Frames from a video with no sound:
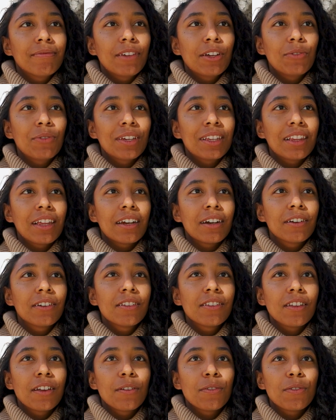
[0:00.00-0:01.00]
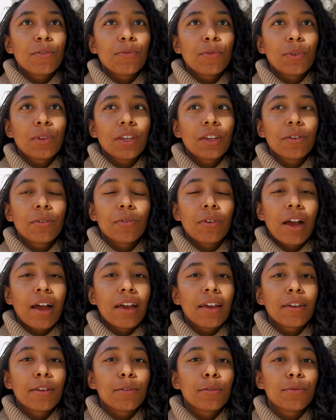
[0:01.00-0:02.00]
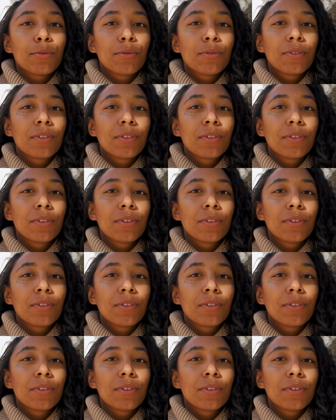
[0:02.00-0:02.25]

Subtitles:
and we let ourselves fully arrive.